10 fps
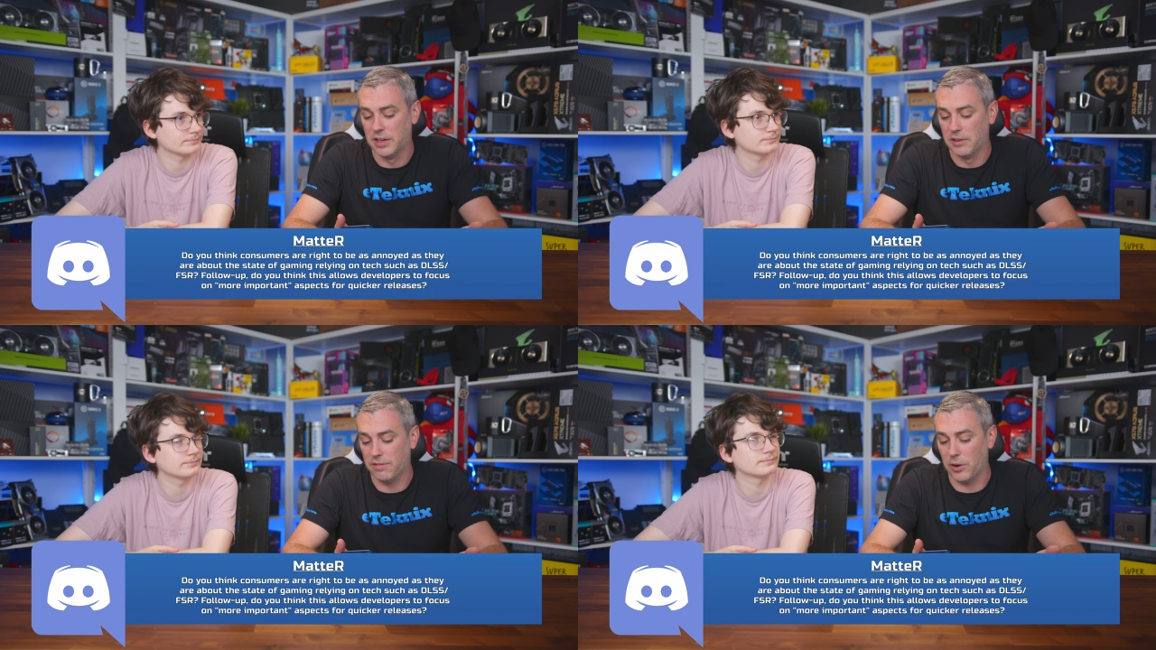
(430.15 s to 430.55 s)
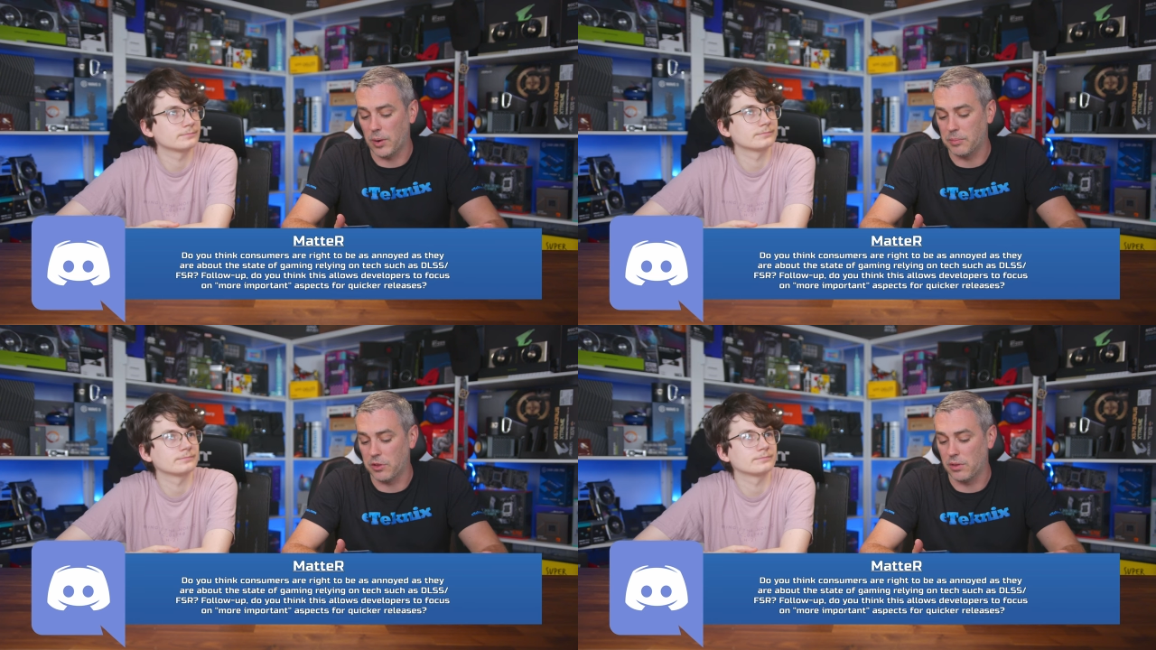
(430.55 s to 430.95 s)
Speaker 1: Follow
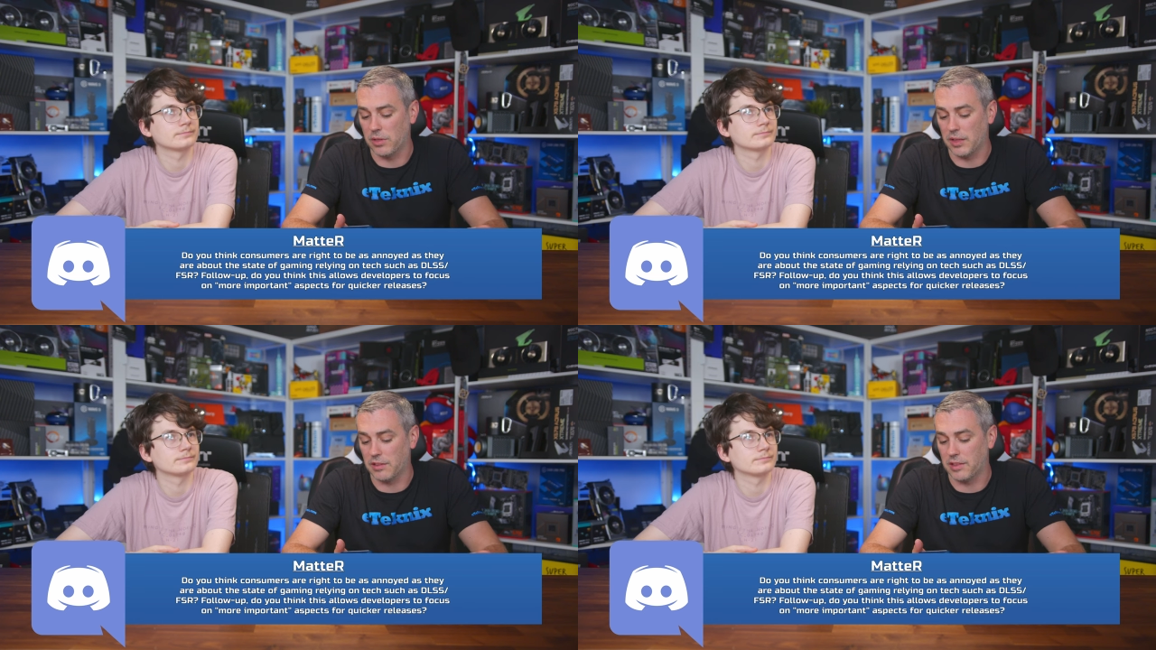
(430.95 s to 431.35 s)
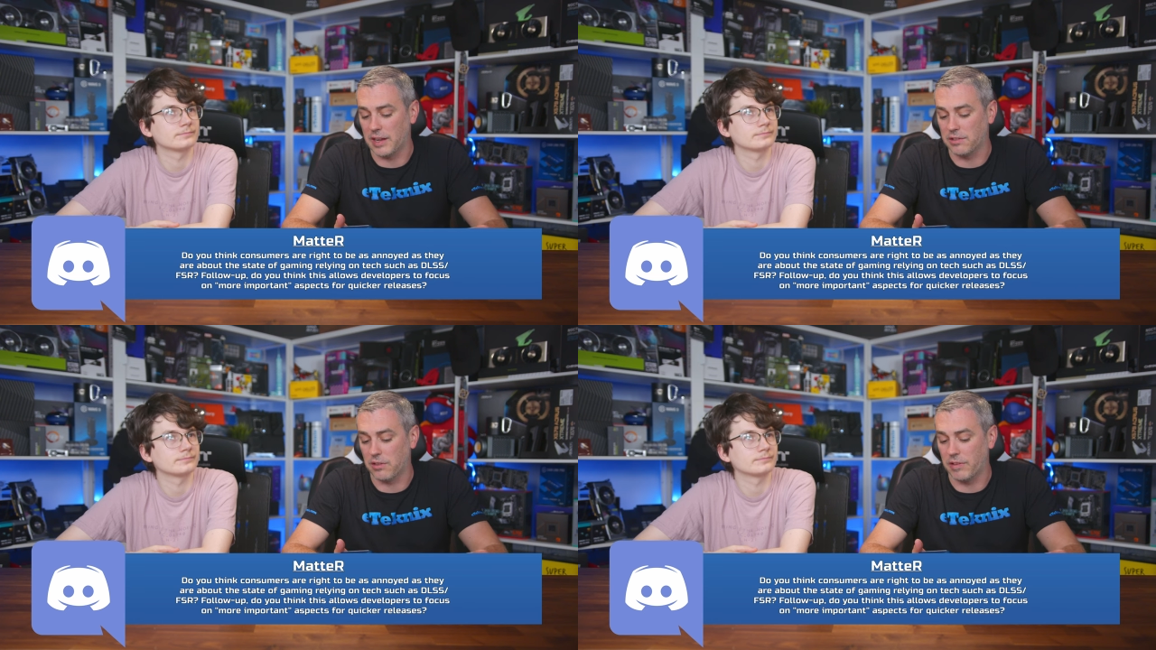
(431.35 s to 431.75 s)
up, do you think this
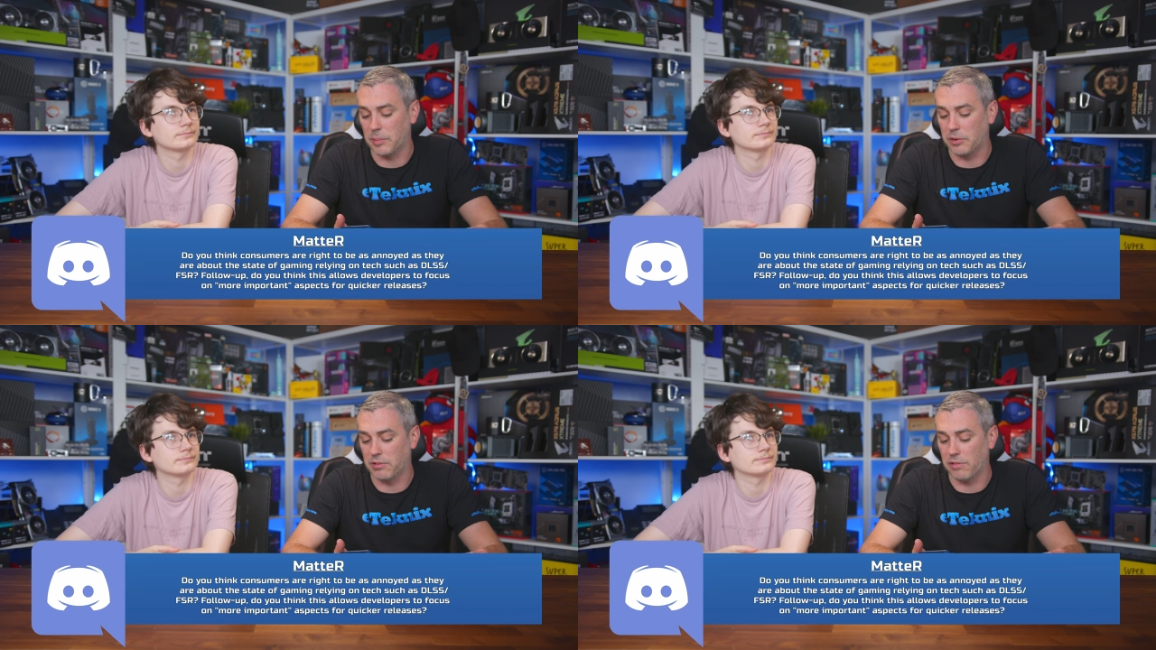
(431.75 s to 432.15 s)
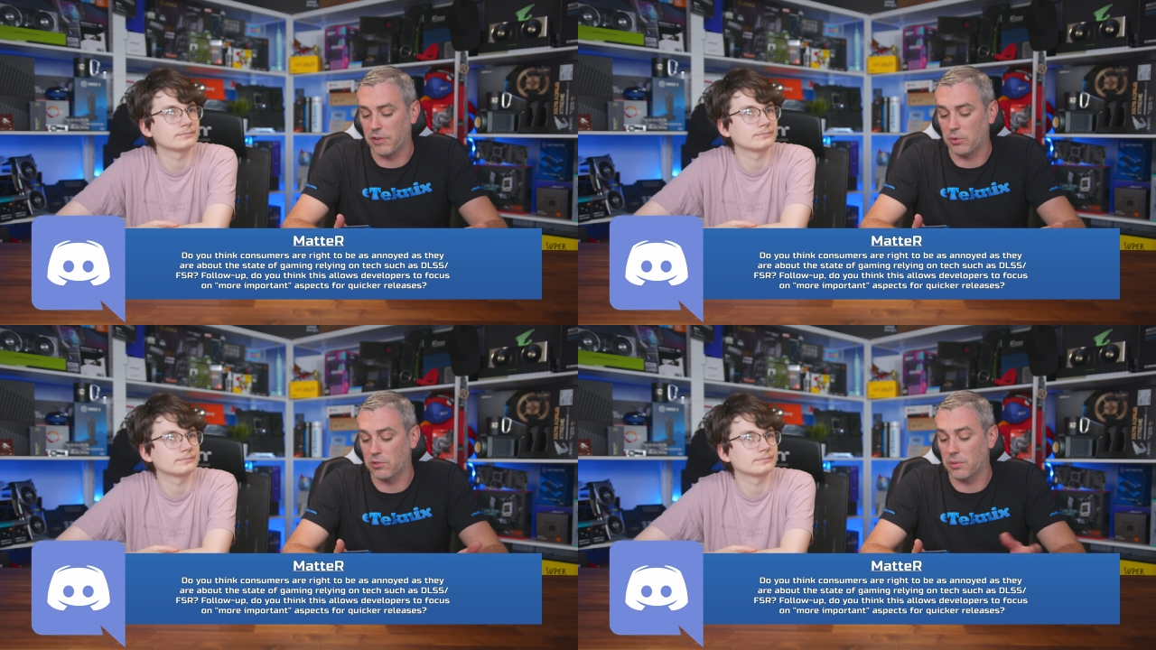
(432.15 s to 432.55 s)
allows developers to
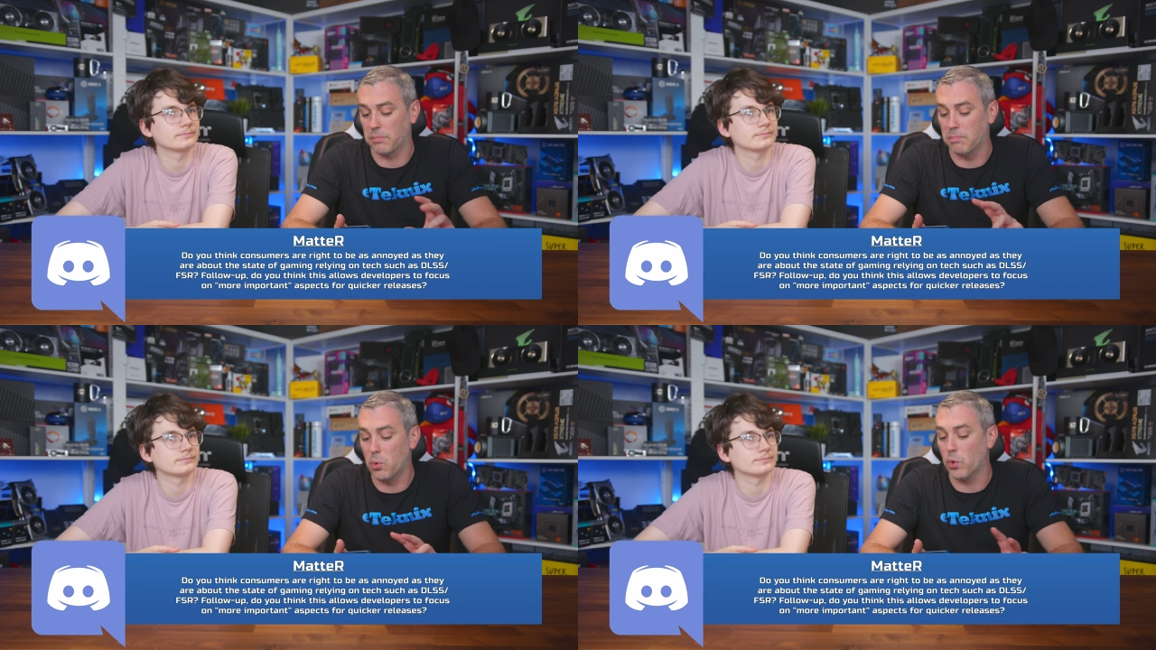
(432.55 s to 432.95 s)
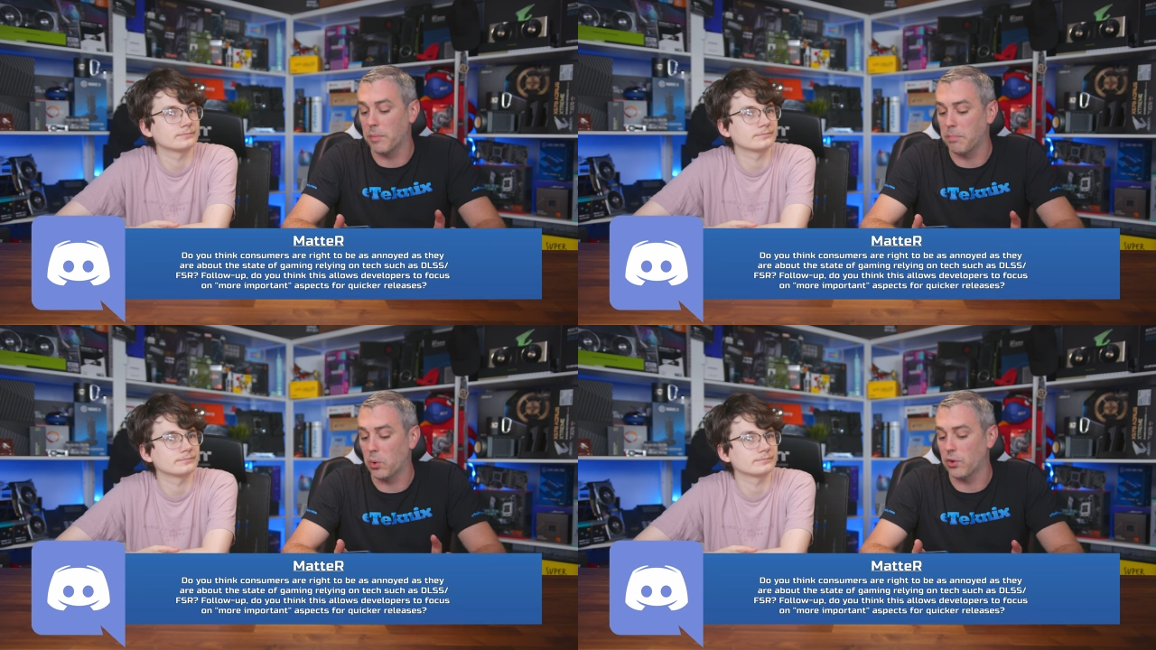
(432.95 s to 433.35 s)
focus on more
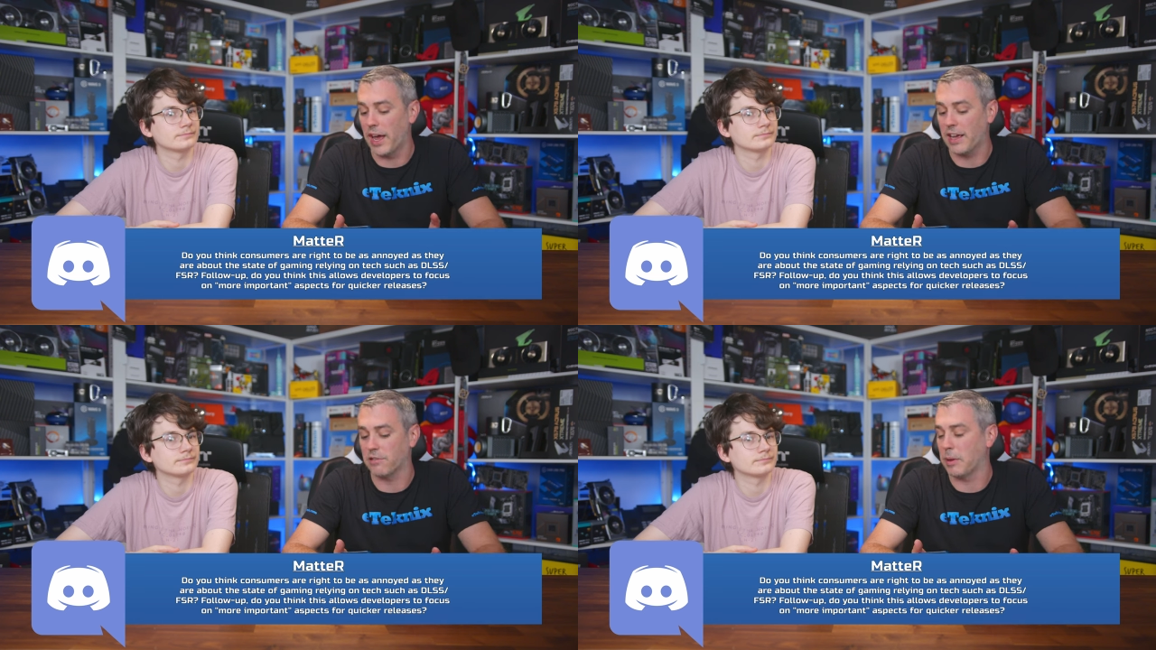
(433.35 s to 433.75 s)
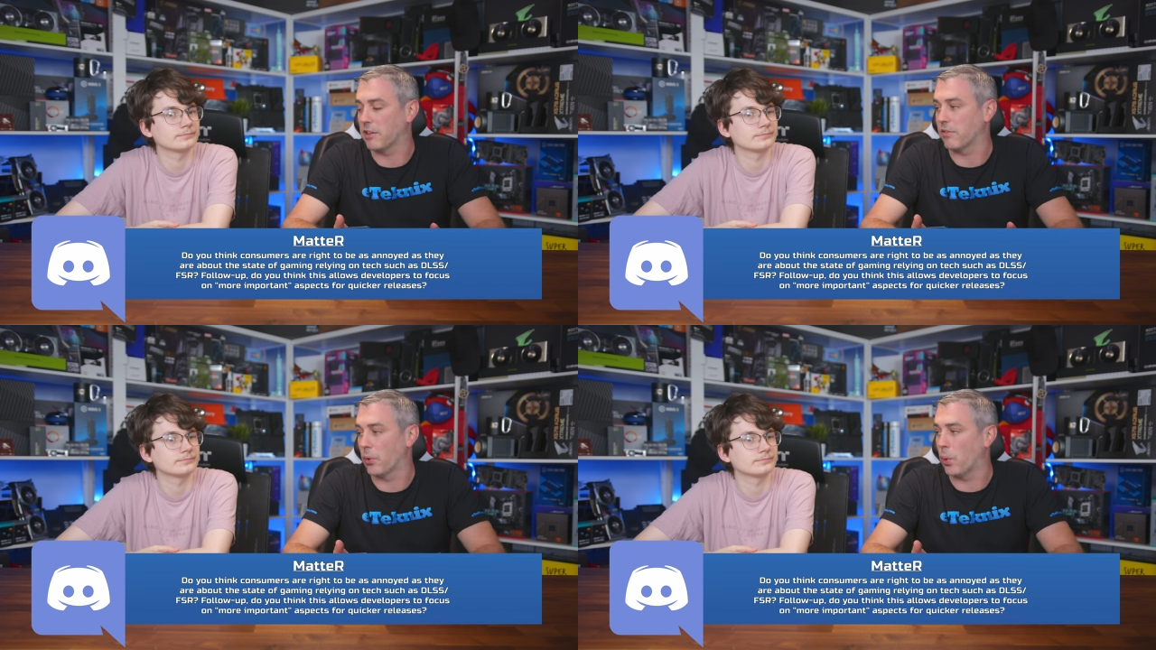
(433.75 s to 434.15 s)
important aspects
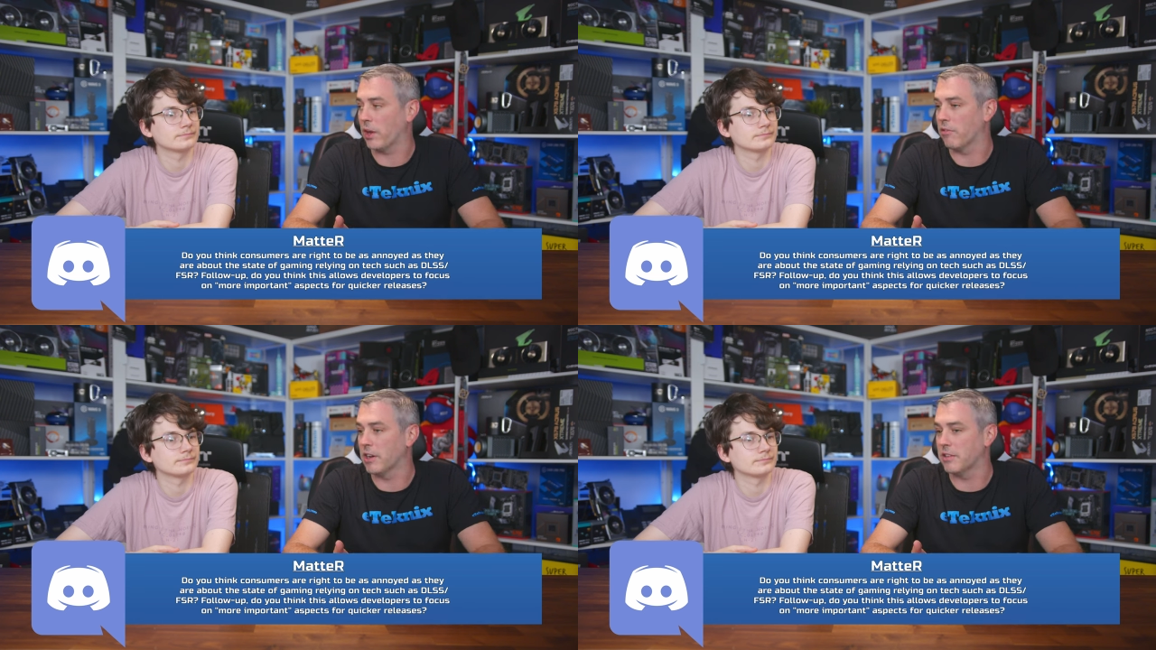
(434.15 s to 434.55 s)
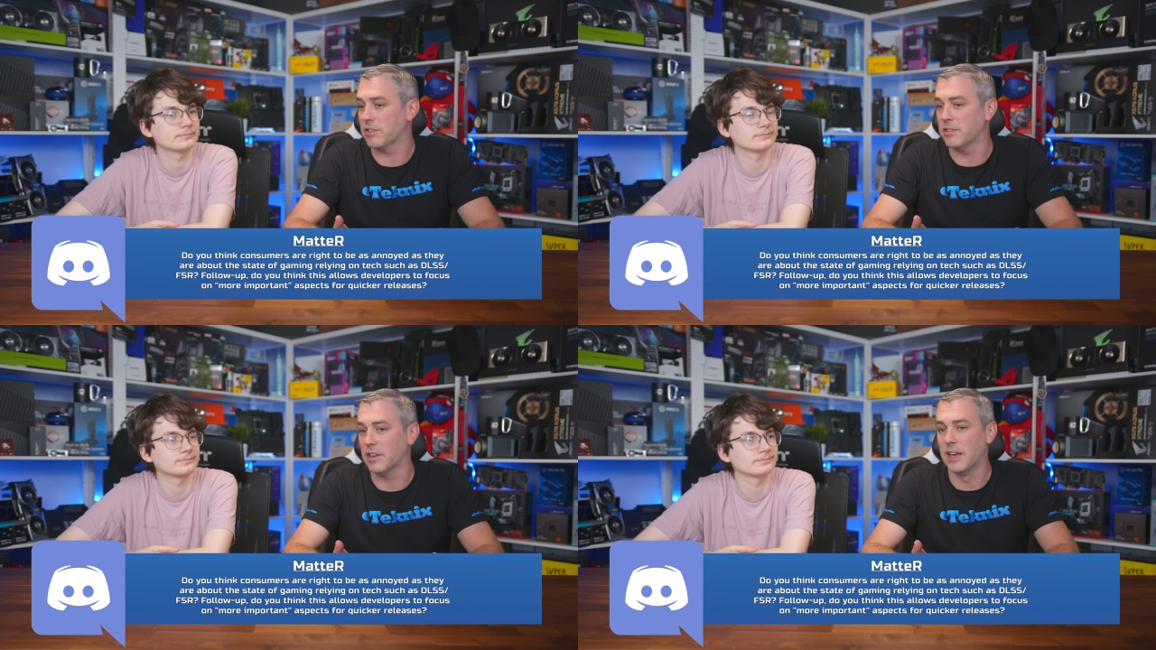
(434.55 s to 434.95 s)
for quicker
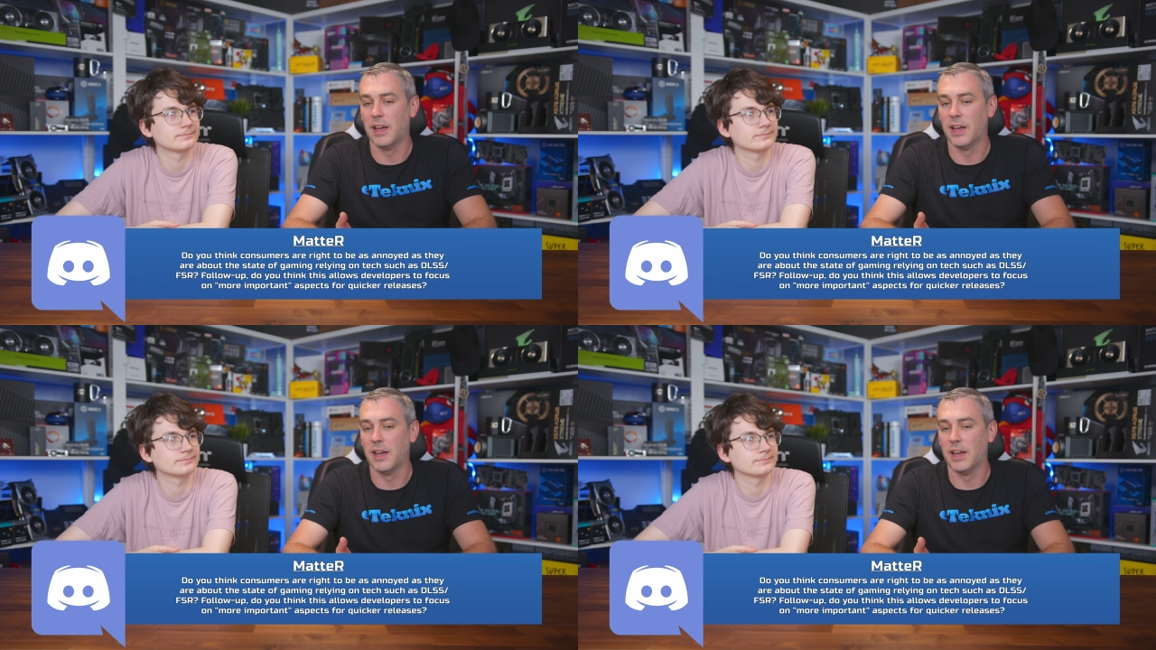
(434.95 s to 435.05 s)
releases?